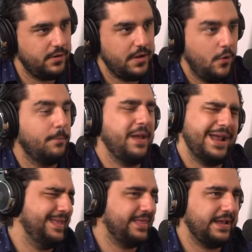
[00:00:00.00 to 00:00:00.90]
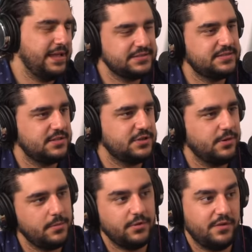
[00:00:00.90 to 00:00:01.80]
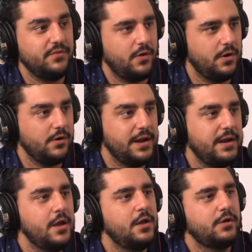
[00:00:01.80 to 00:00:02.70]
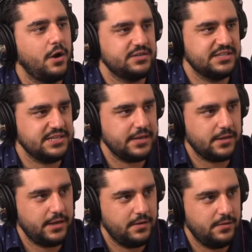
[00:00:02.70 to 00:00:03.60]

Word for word: Okay. Or bathe, I guess is the term I'm looking for. All right? mm -hmm. Carson Daly.